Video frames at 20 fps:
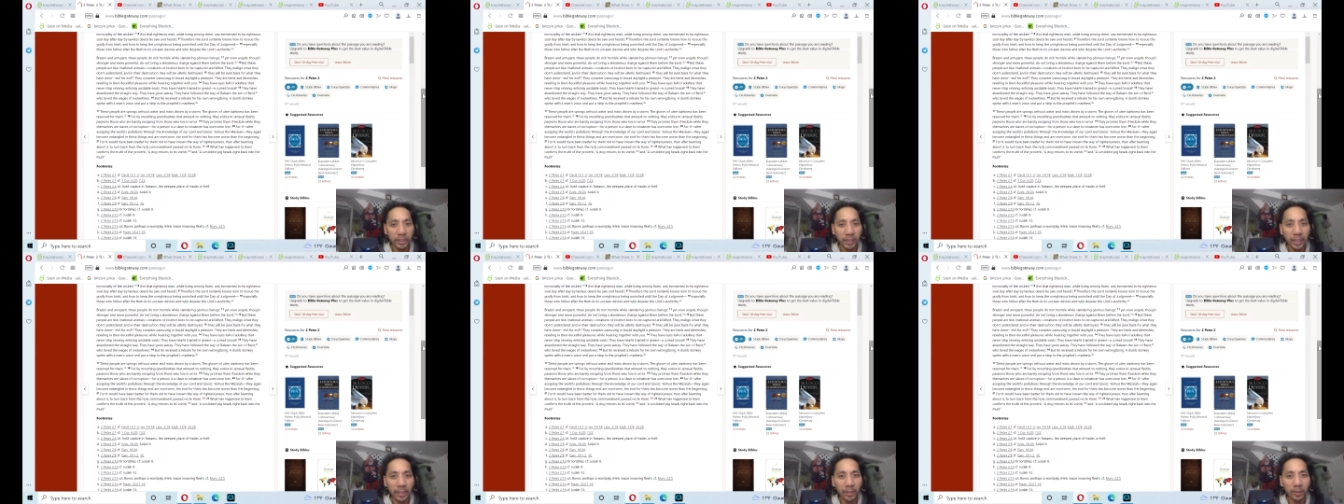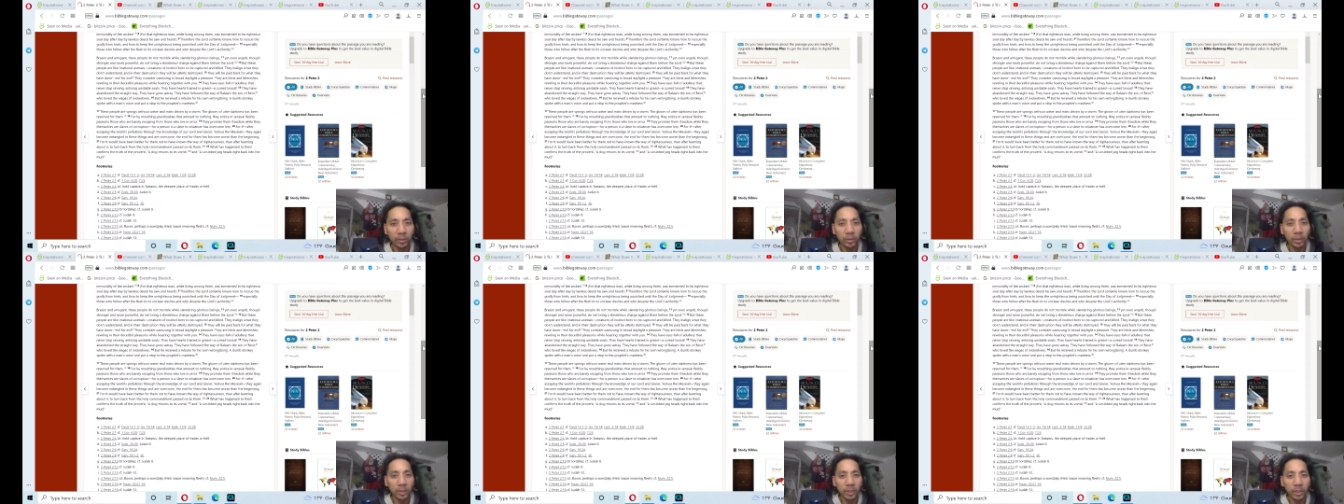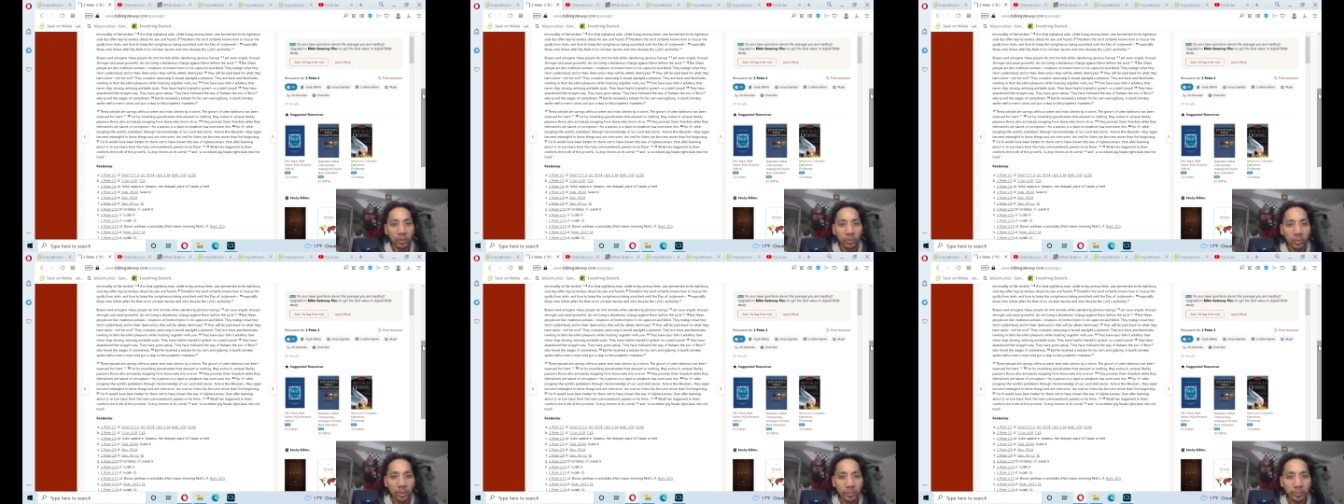They
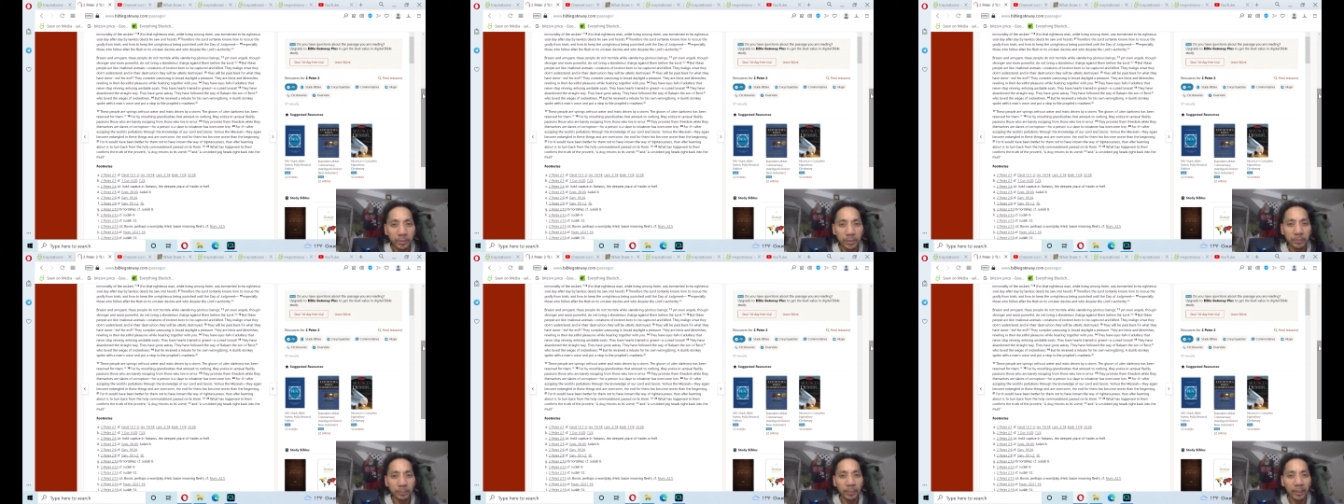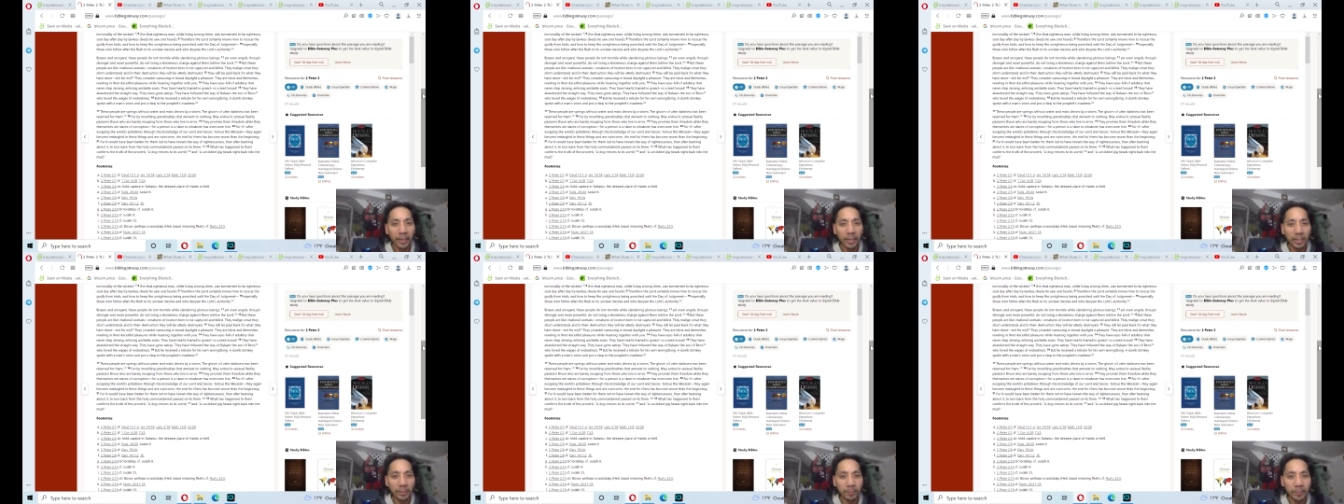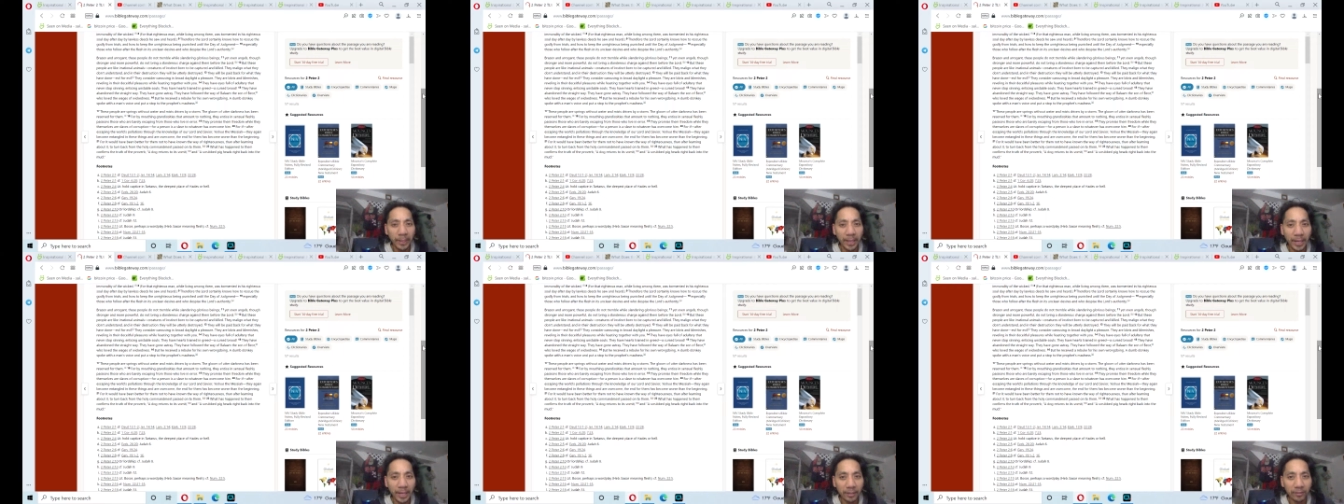will be paid
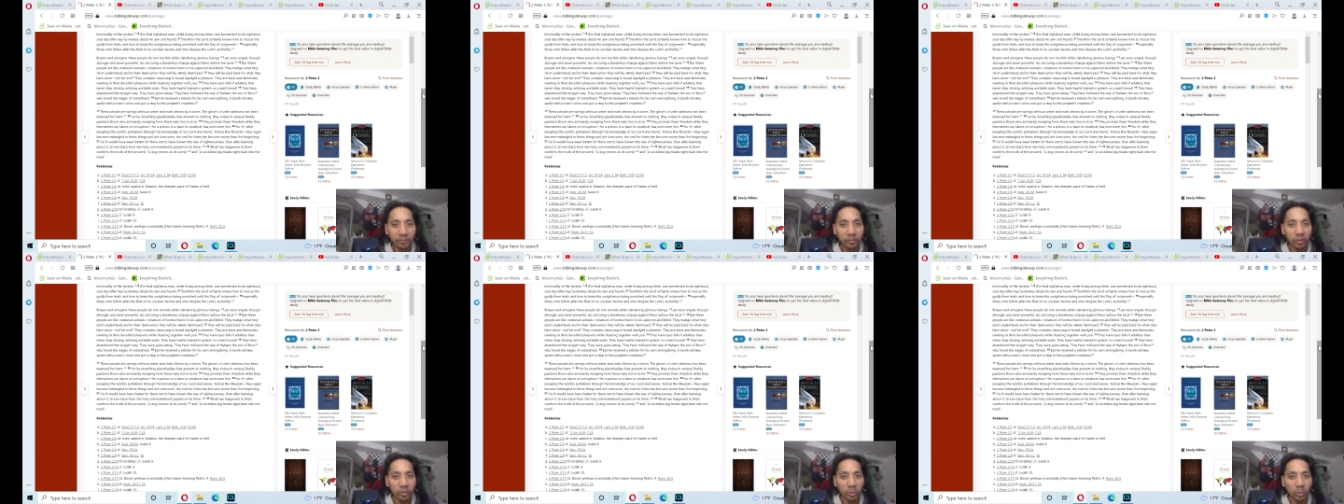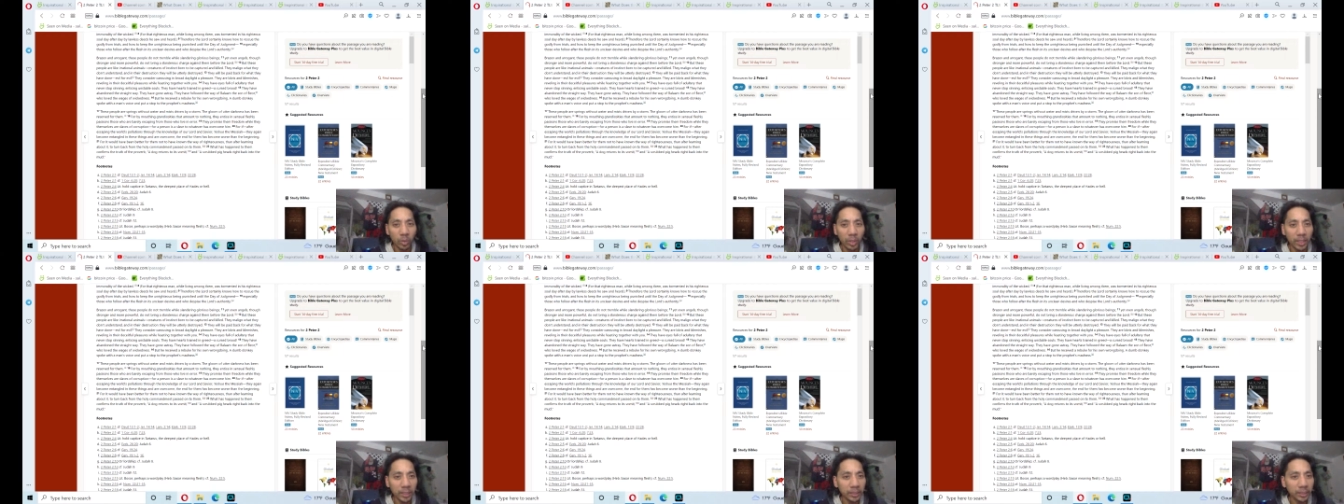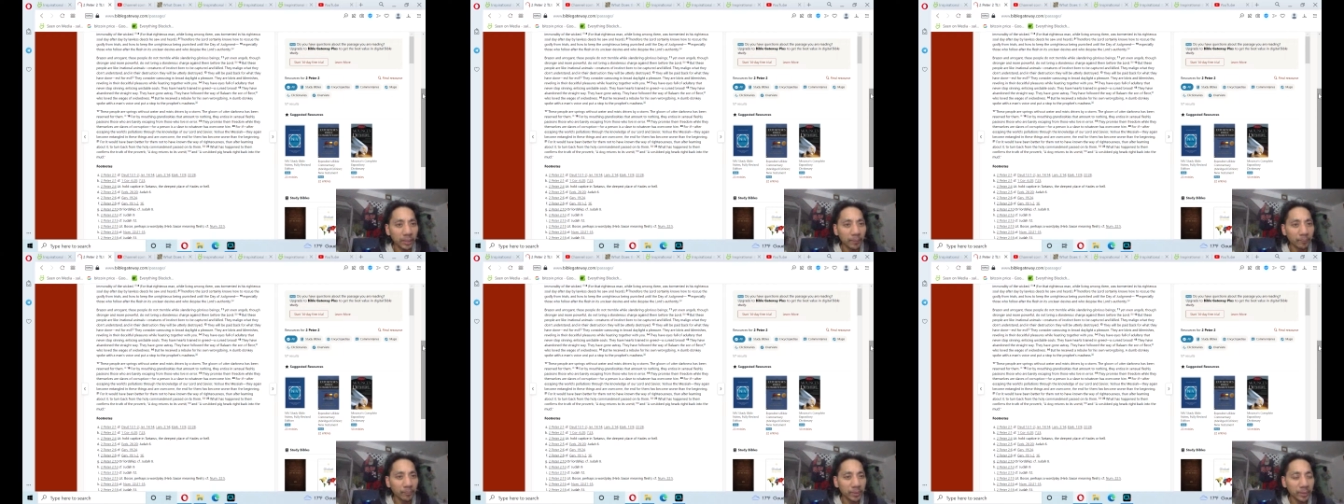back for what
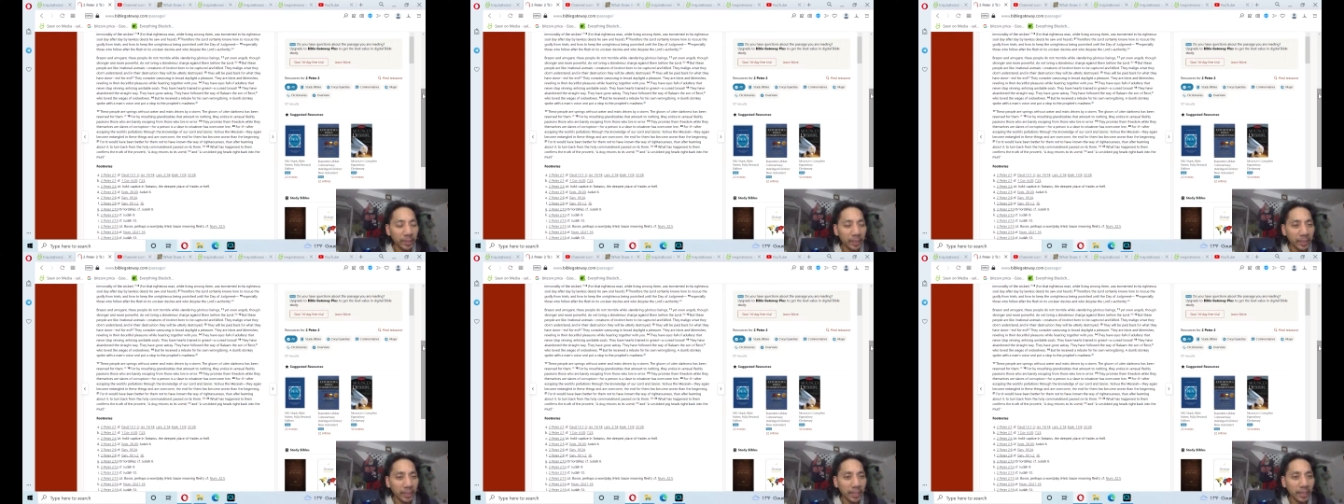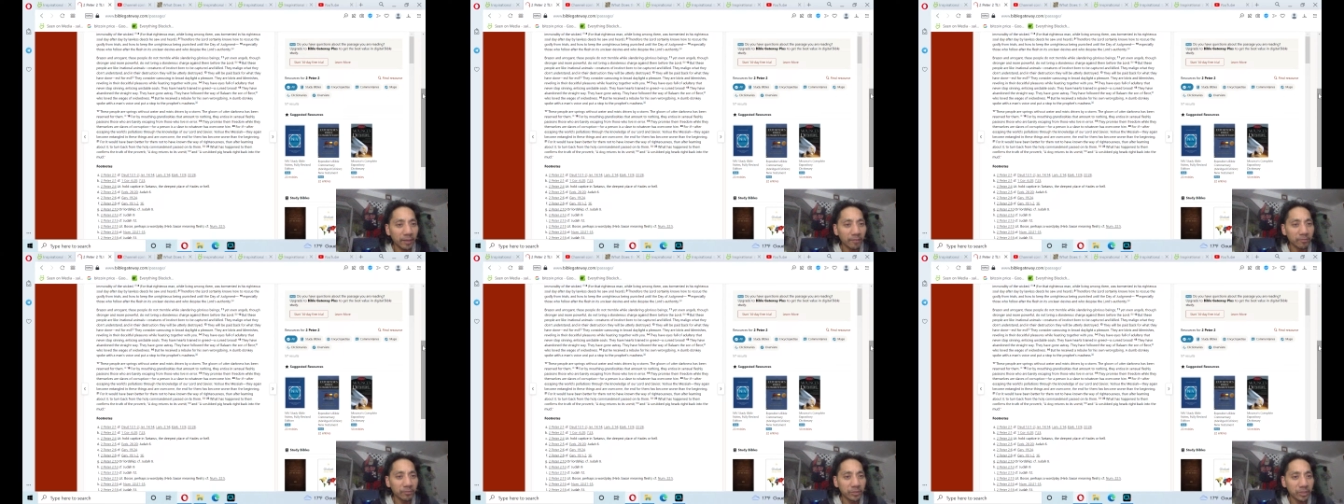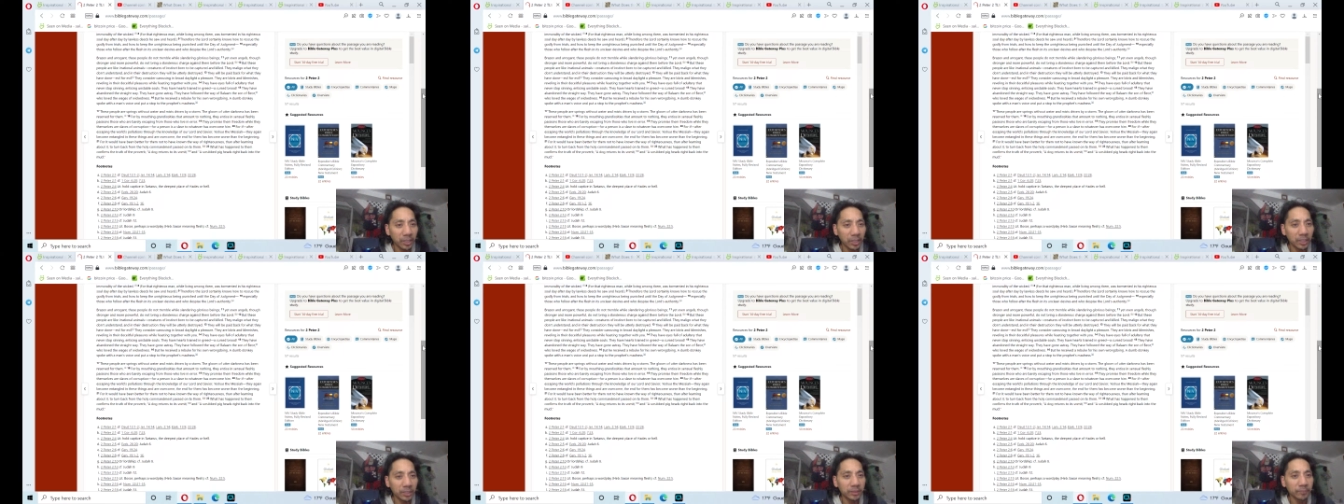they have
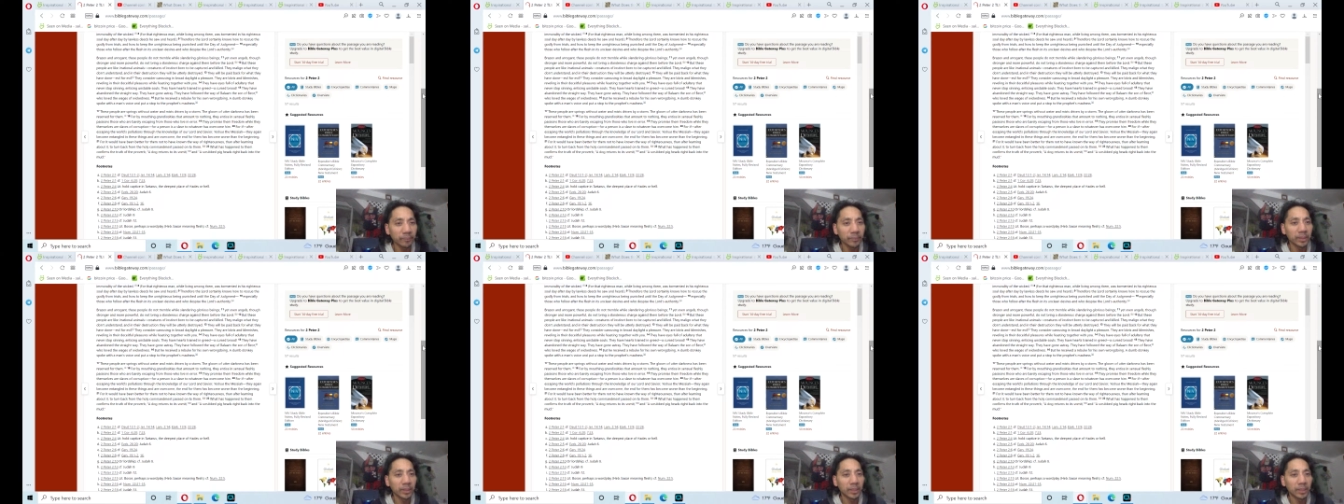done.